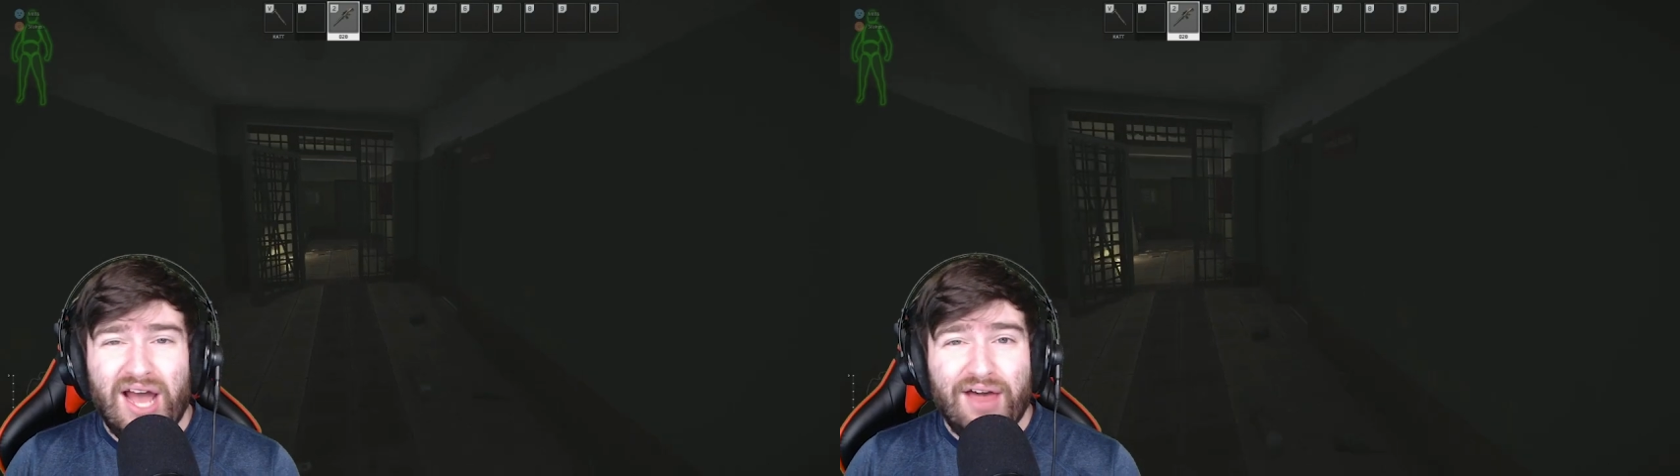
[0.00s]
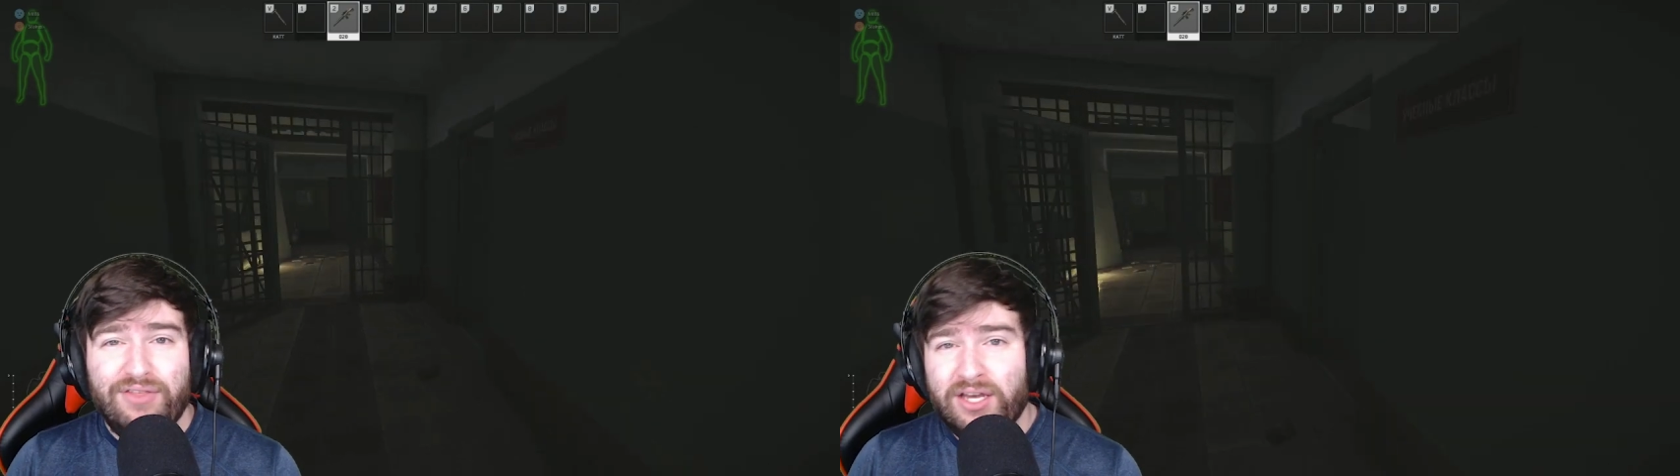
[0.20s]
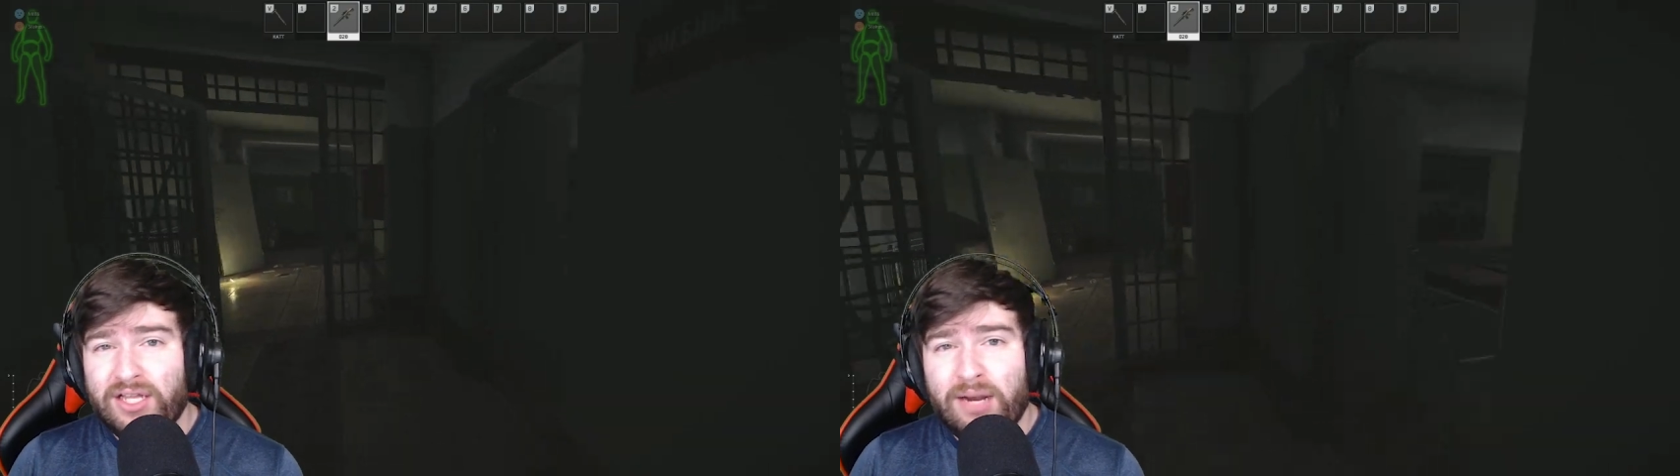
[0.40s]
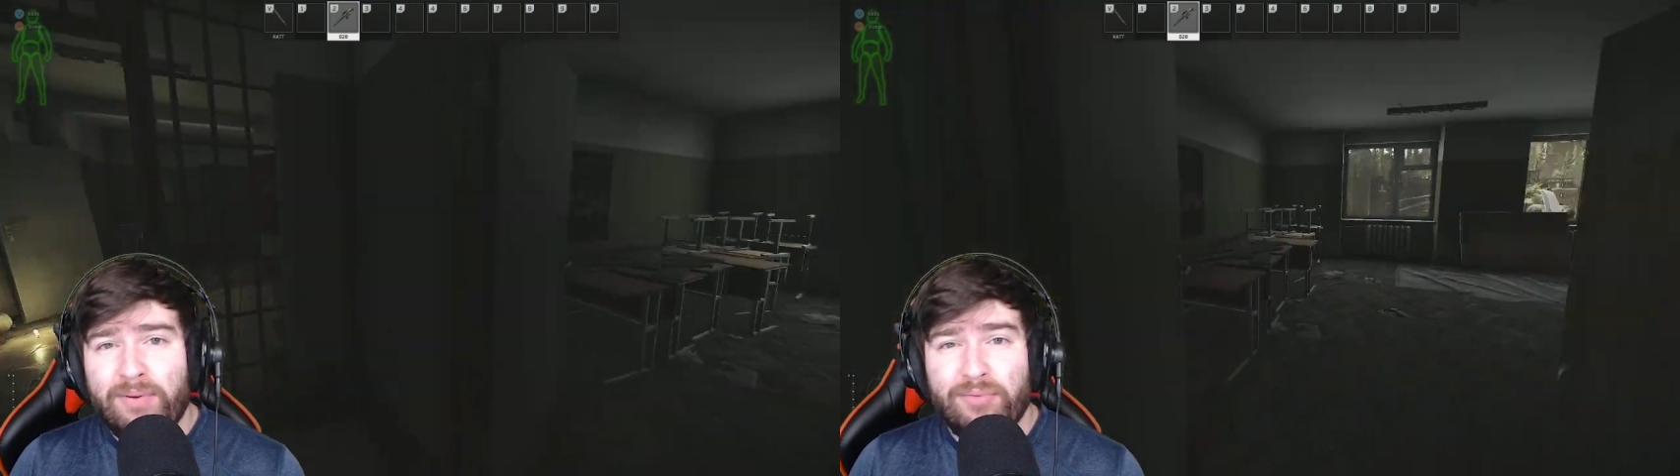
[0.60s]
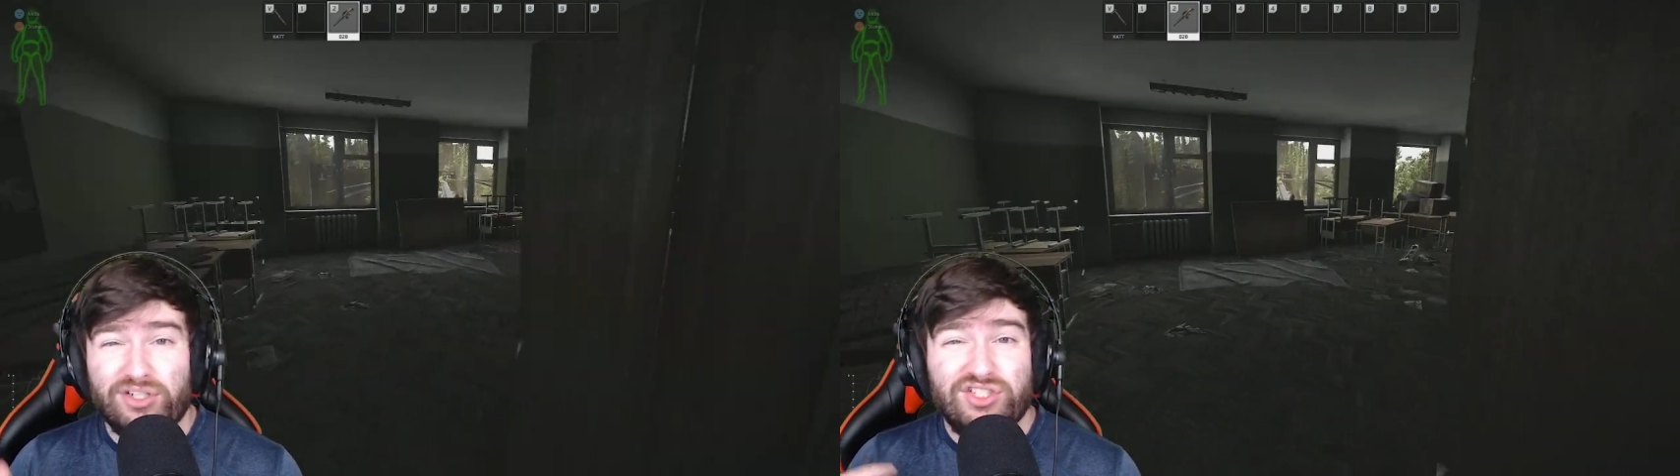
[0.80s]
I think a lot of
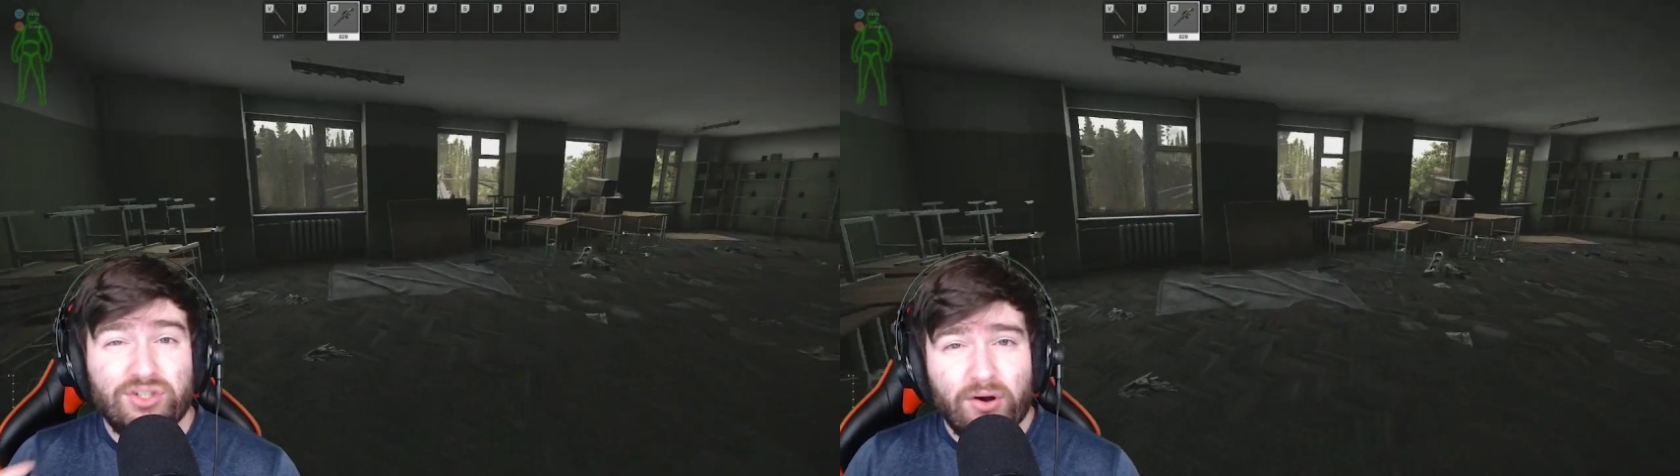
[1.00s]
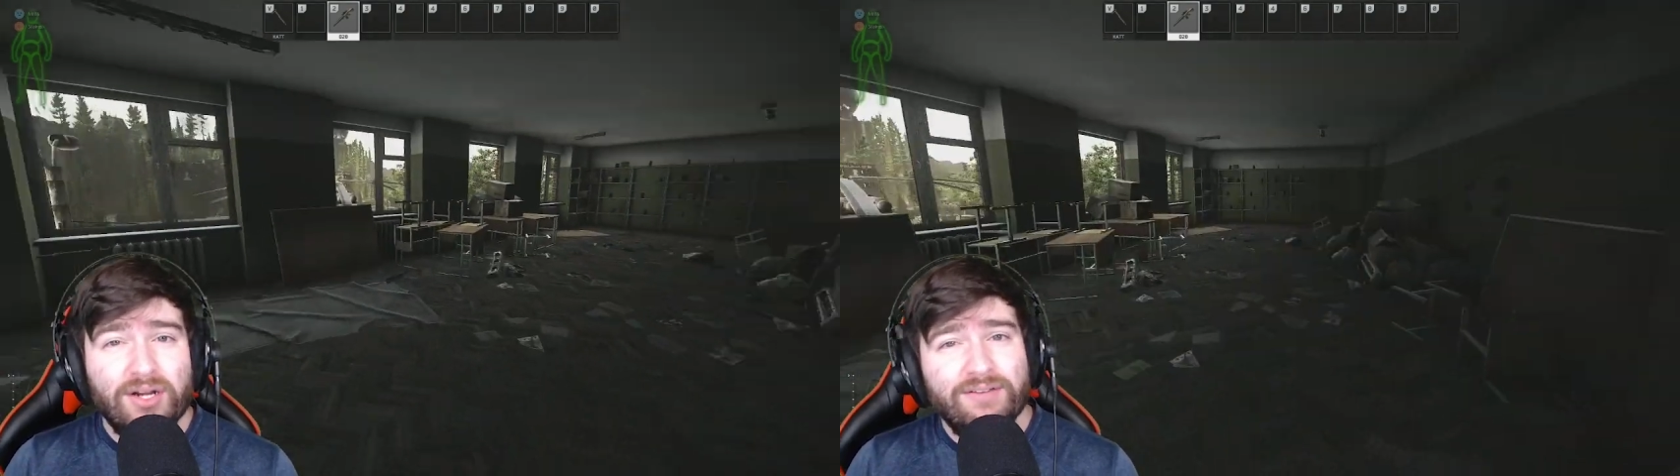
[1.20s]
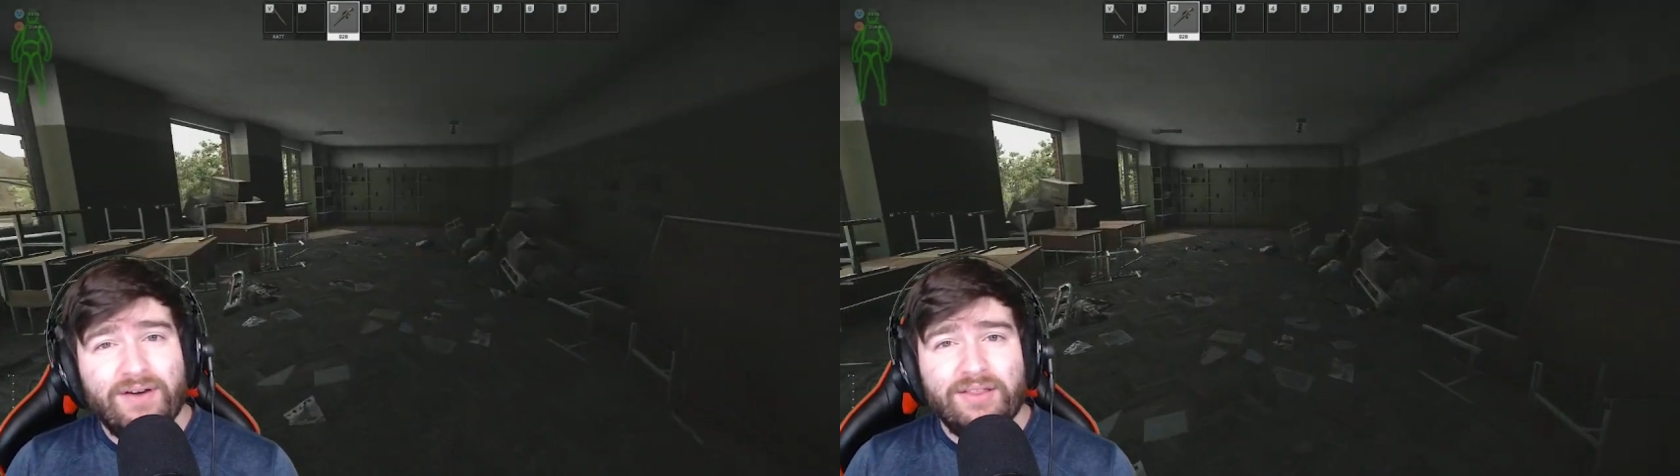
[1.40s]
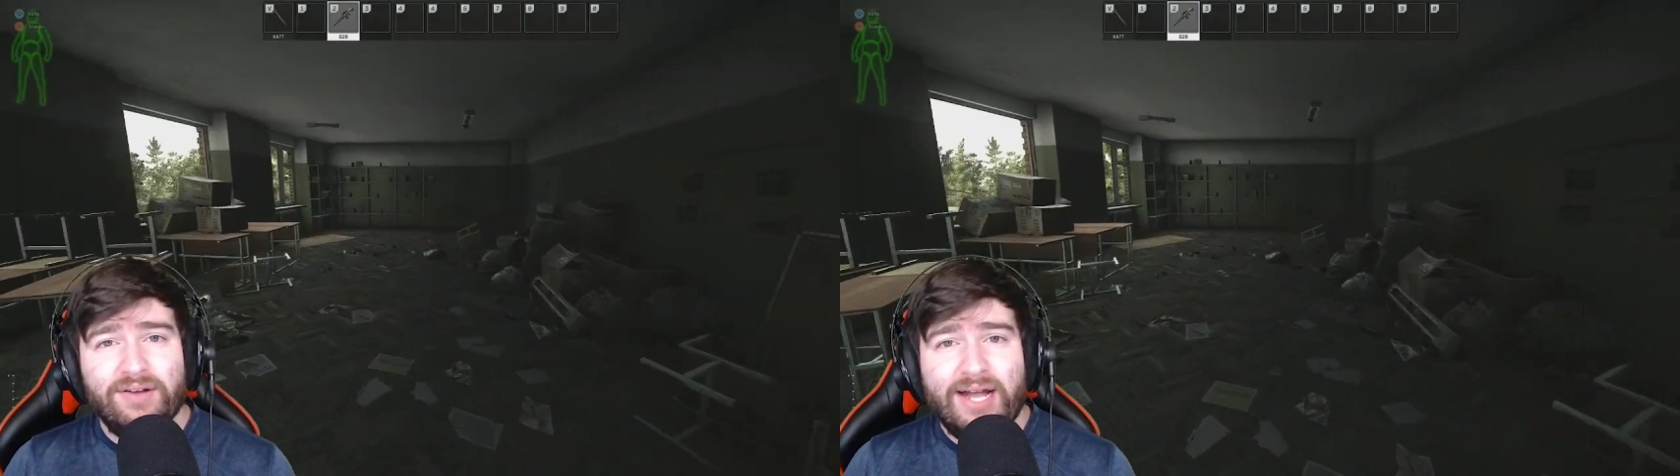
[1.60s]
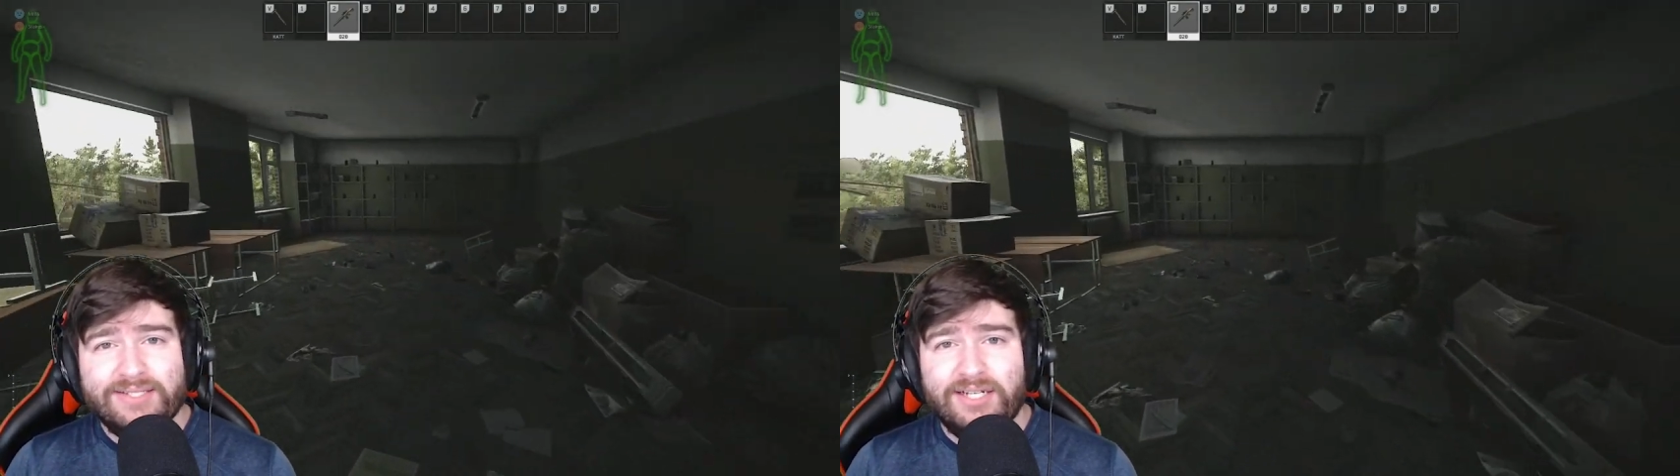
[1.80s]
people are starting to find
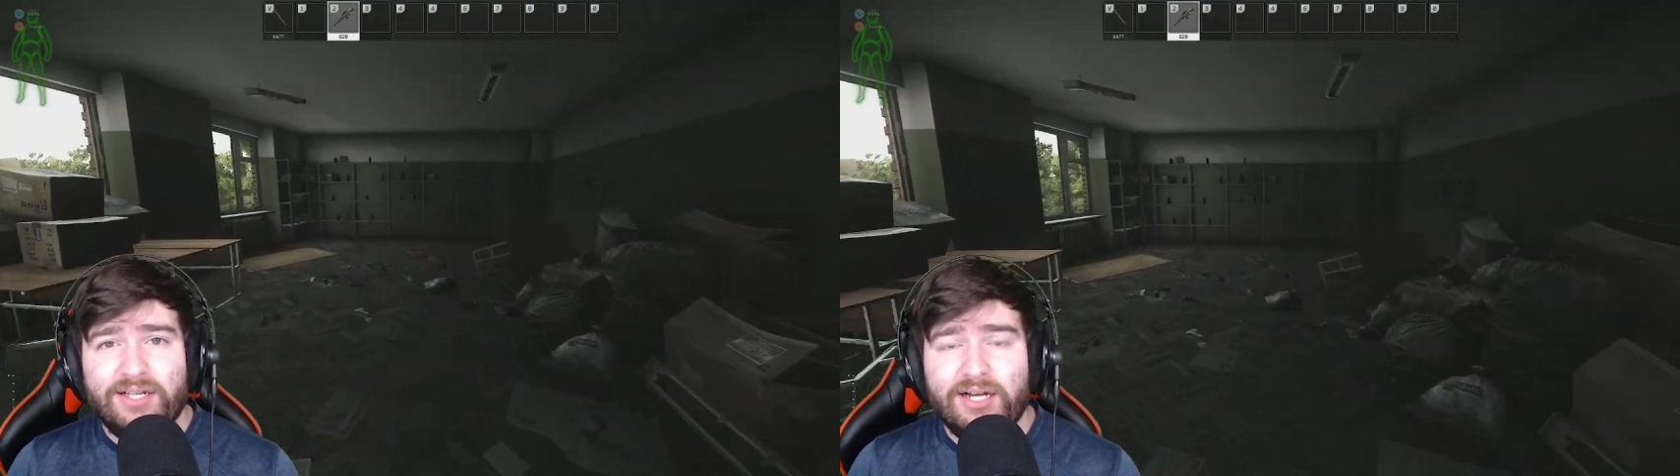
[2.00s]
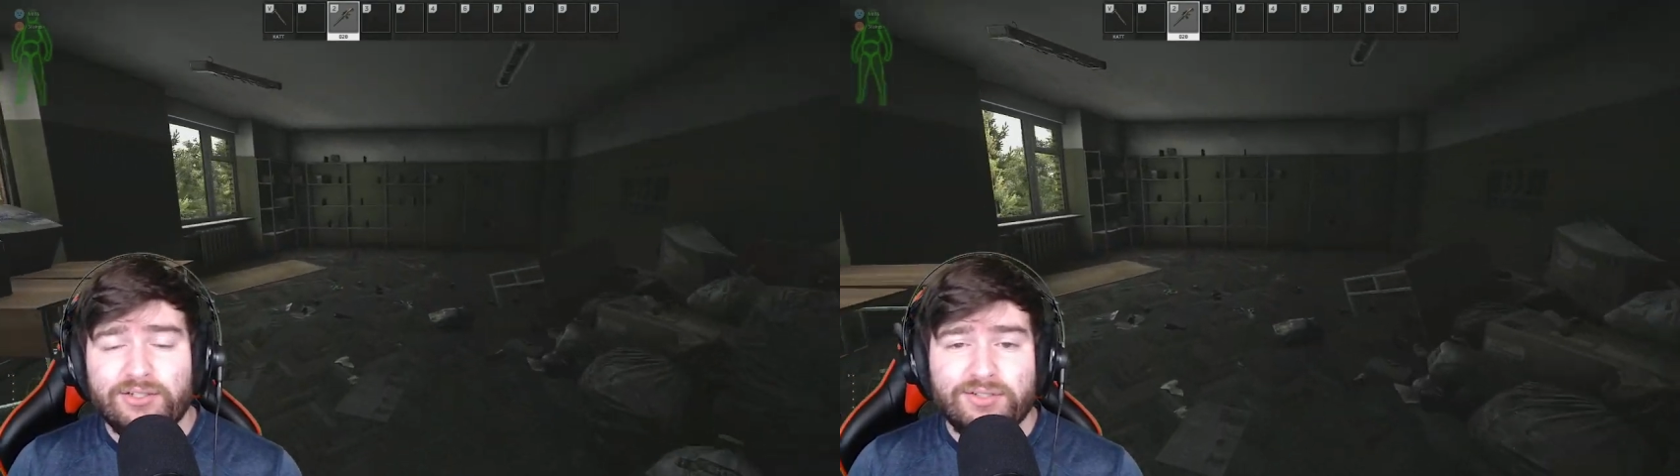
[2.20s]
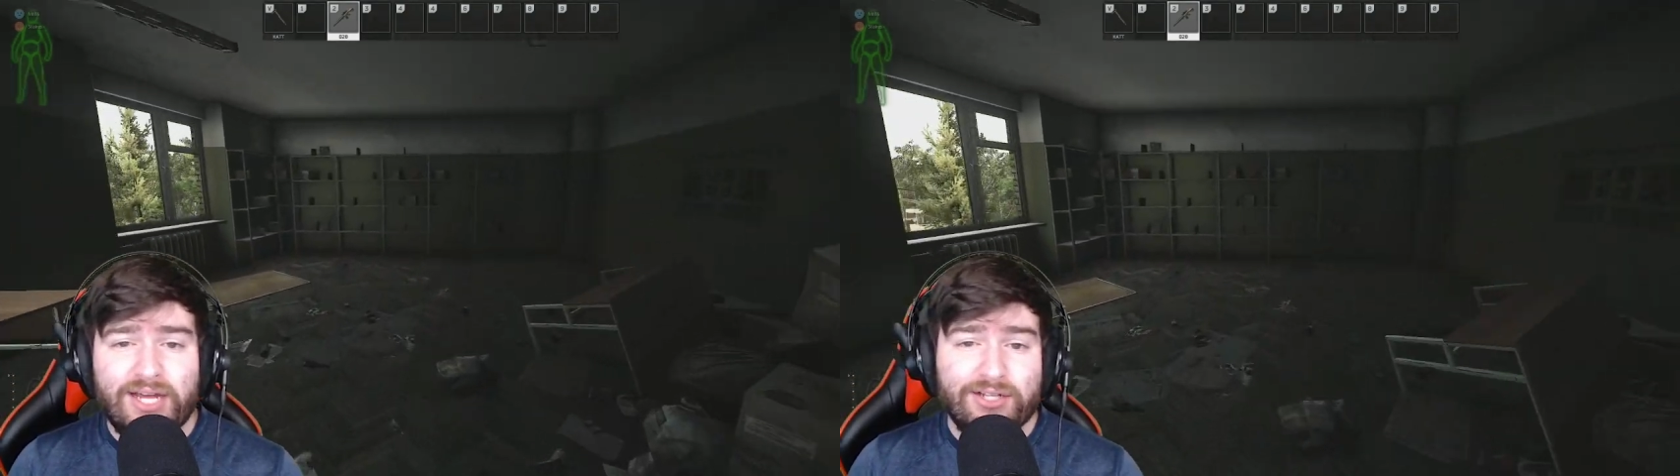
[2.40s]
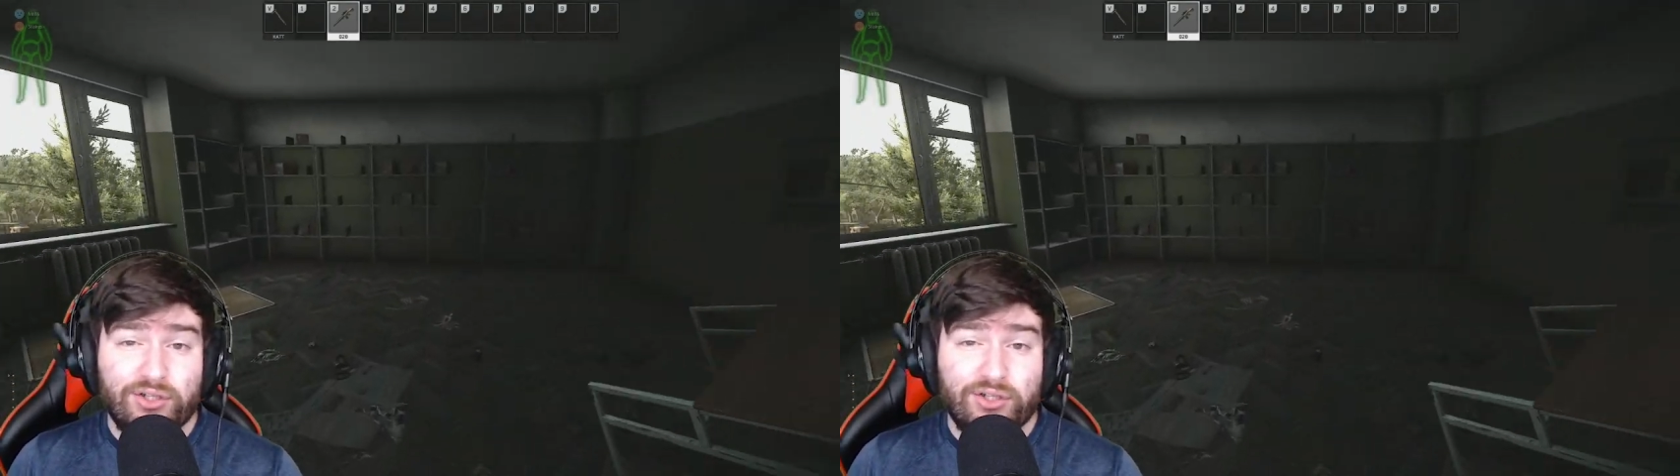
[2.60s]
their gas analyzers now,